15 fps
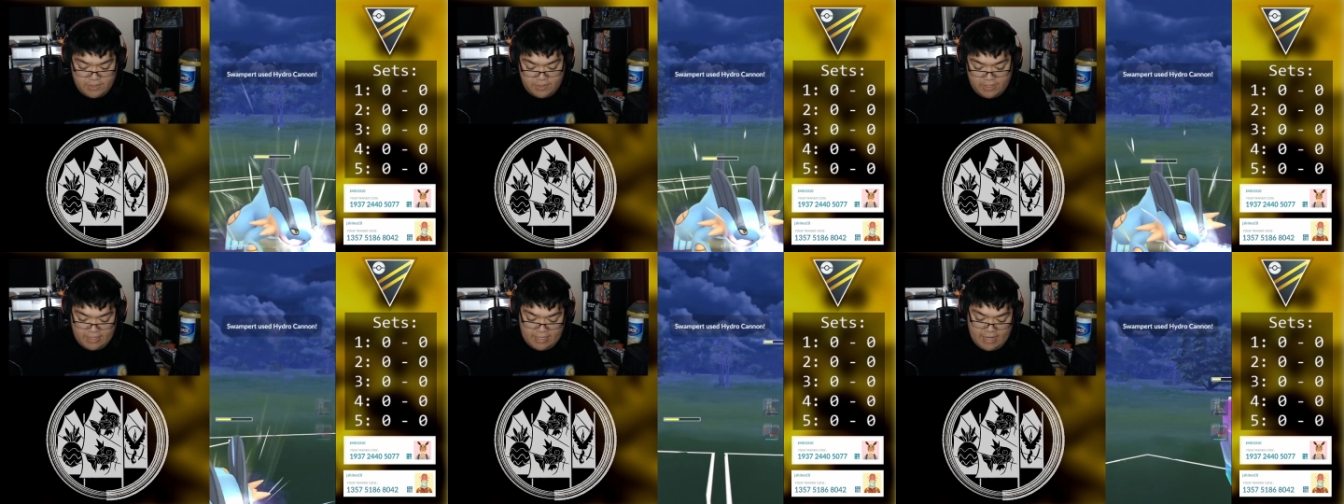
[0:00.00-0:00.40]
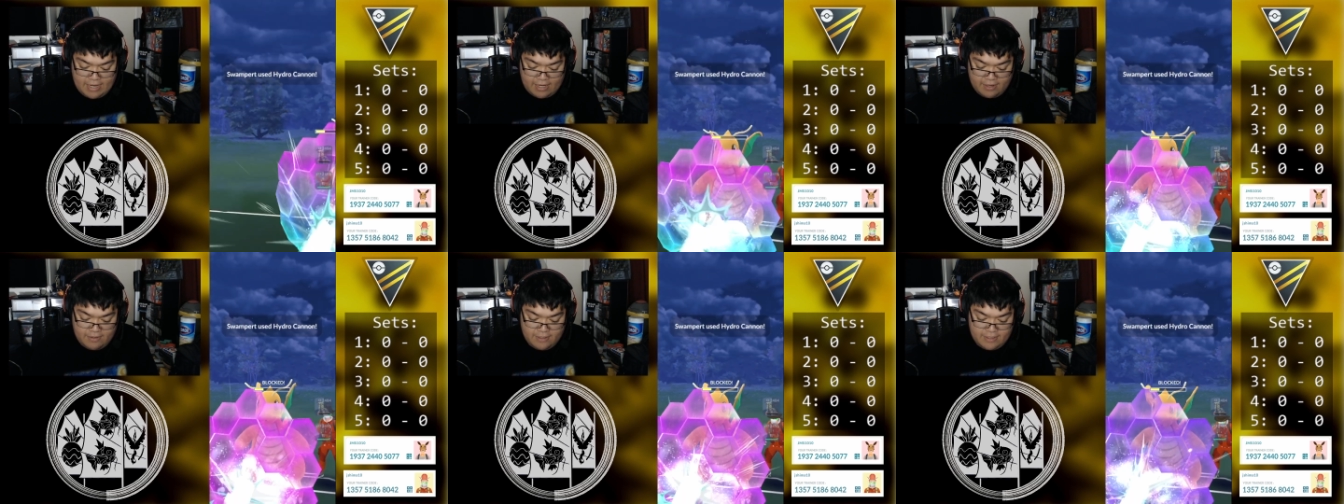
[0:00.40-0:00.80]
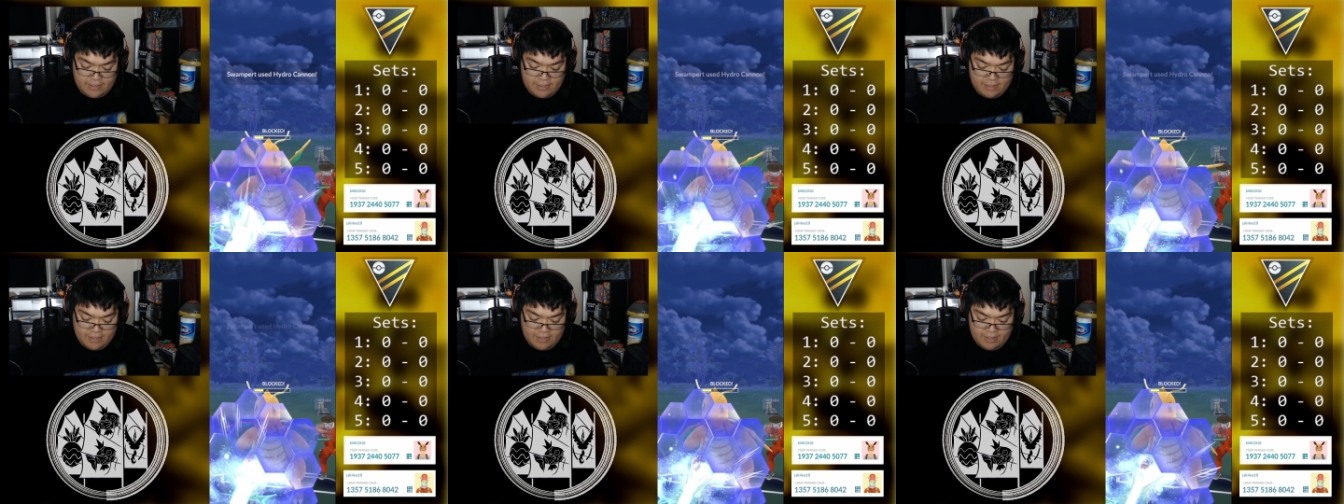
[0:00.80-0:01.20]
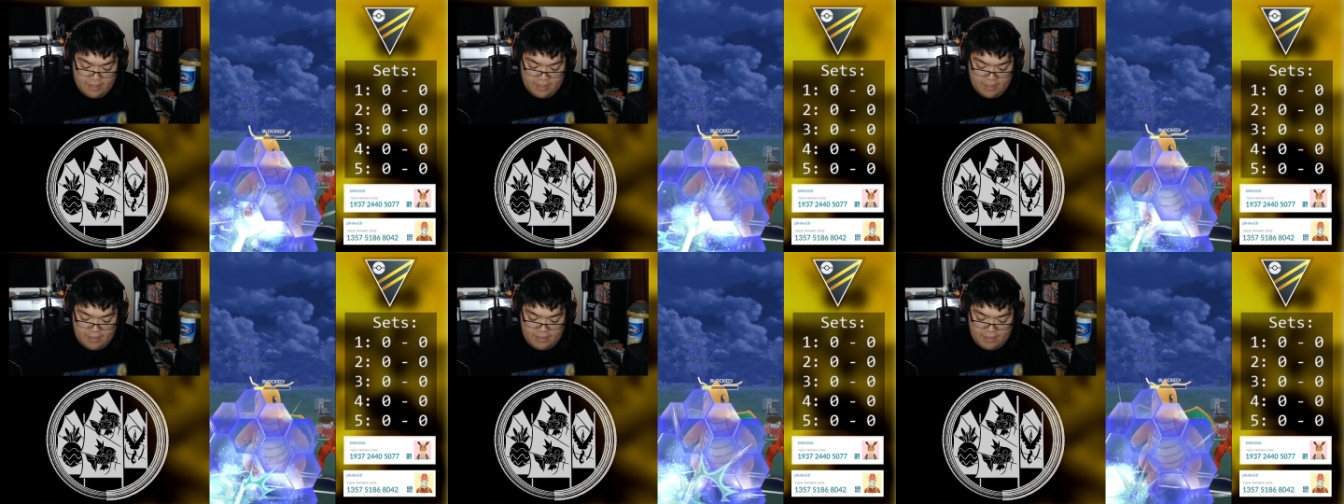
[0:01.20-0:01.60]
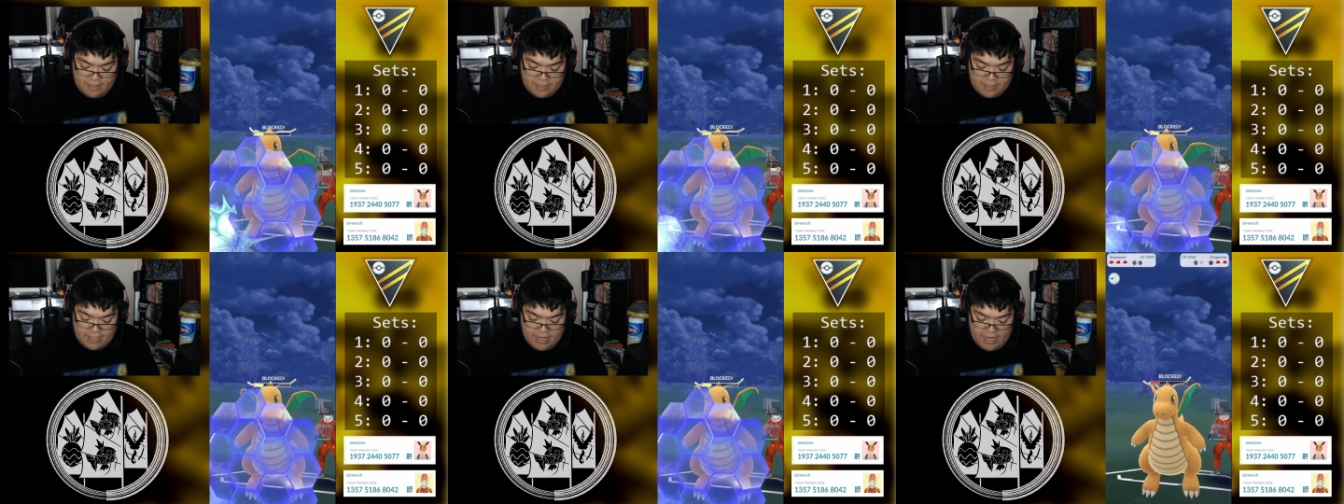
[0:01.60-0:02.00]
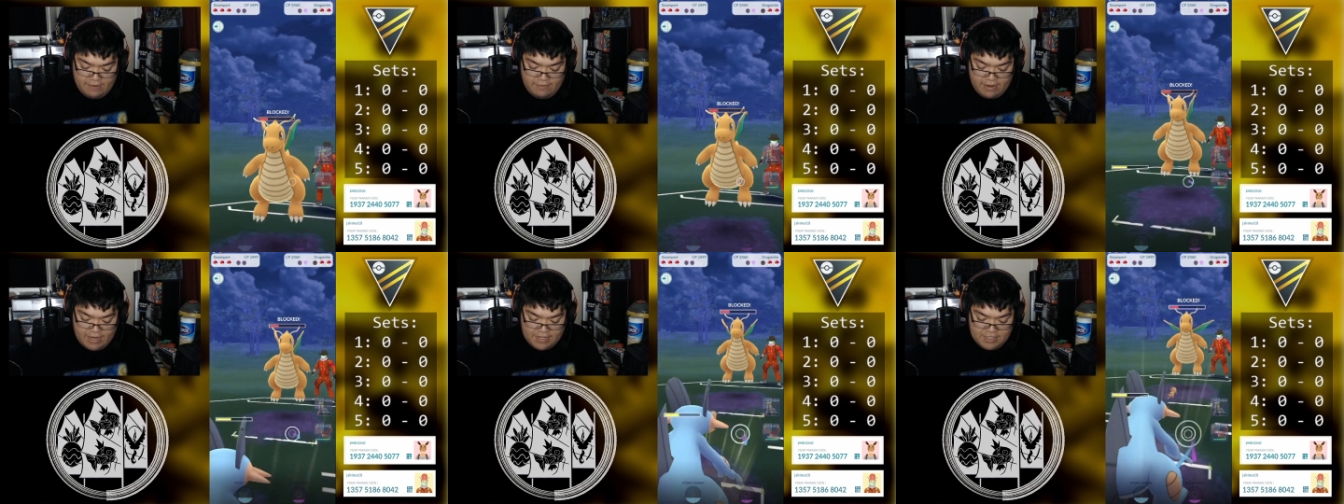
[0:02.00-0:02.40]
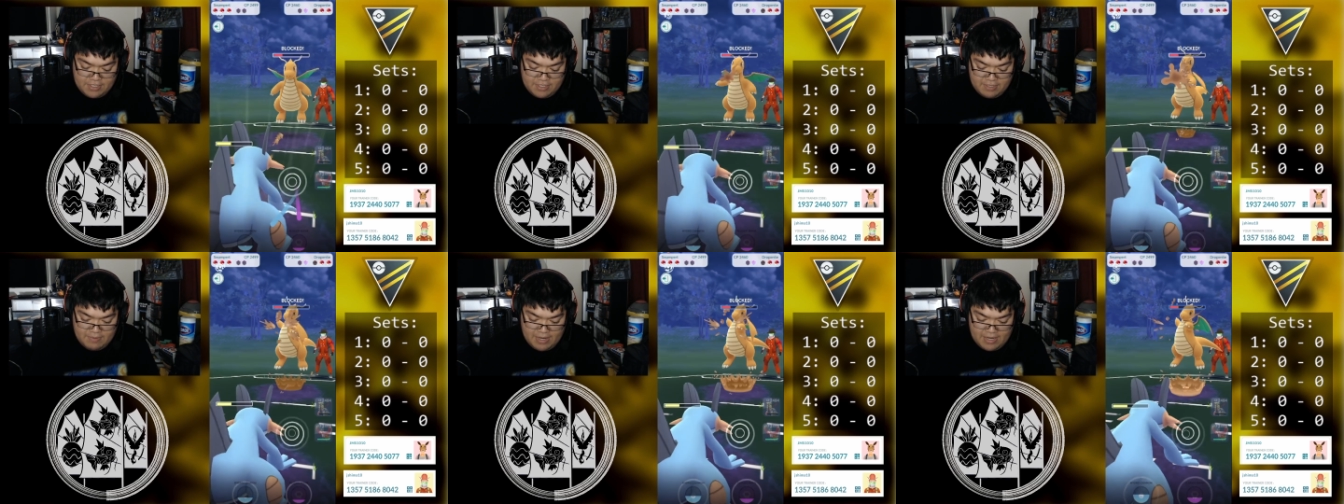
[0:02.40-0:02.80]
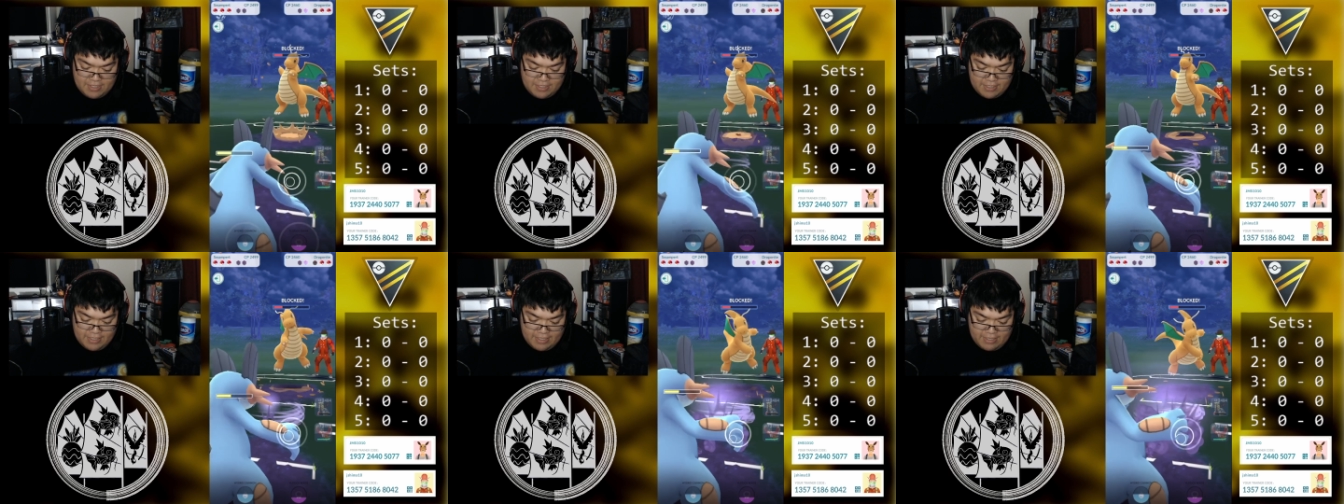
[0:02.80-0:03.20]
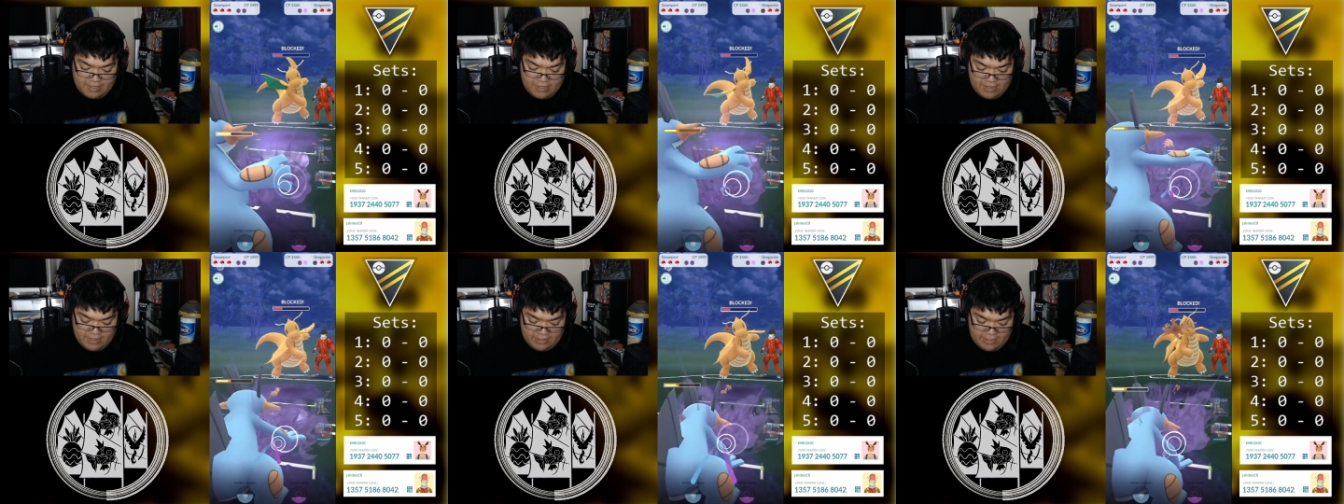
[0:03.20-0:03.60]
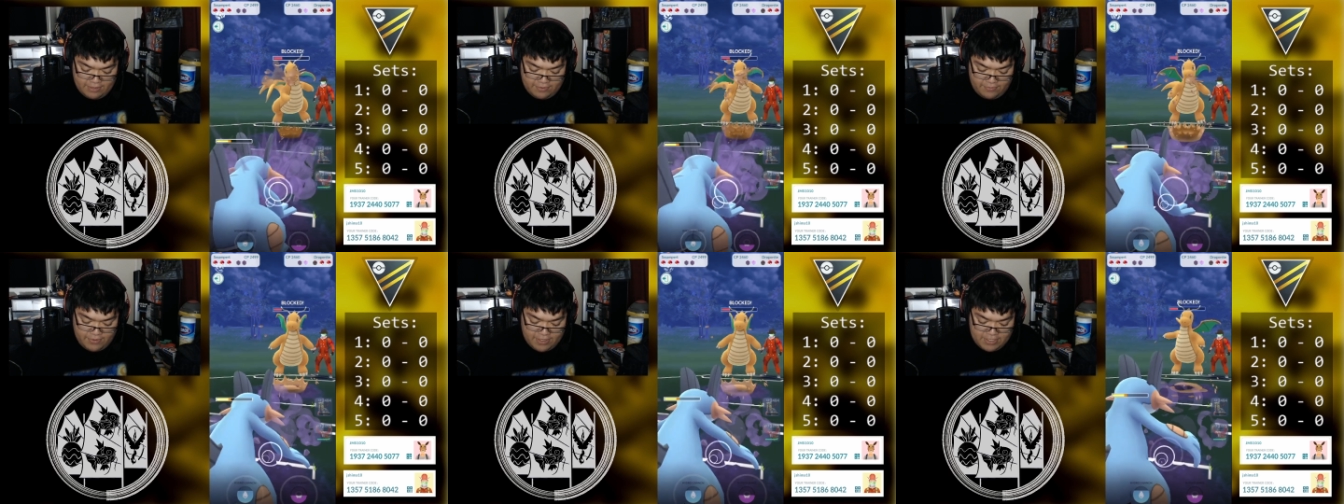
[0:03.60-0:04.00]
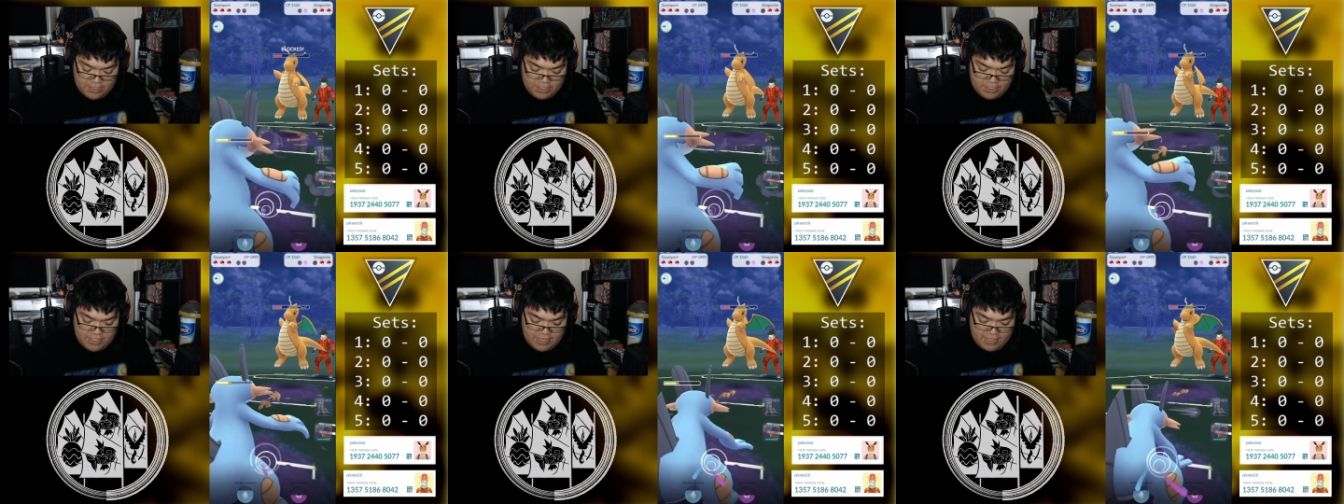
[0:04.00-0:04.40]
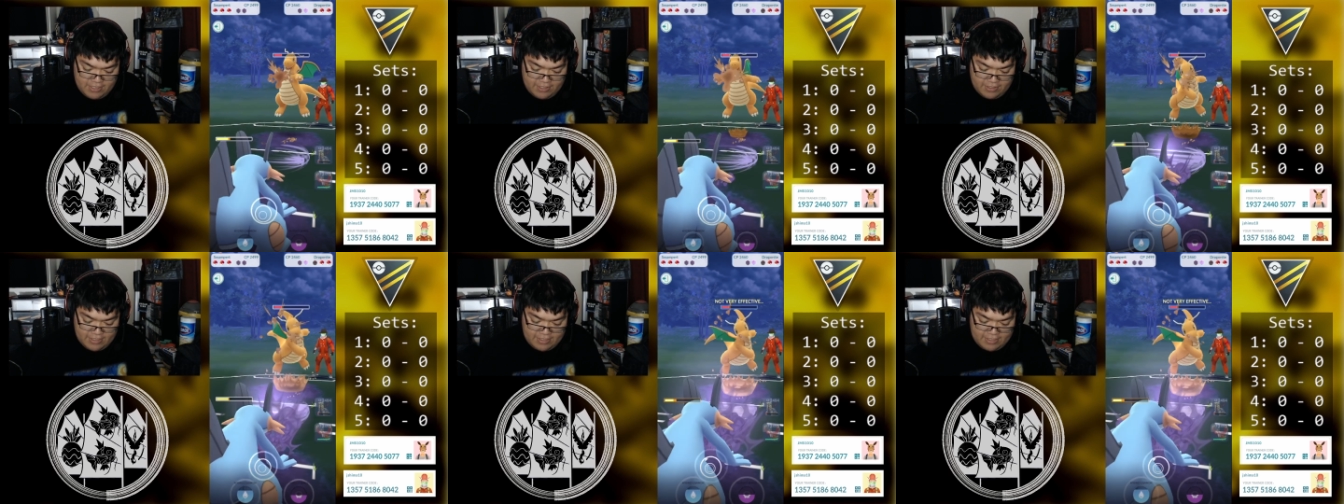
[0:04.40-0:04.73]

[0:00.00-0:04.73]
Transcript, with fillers: That going. Launch that. We actually do manage to clear out their first shield.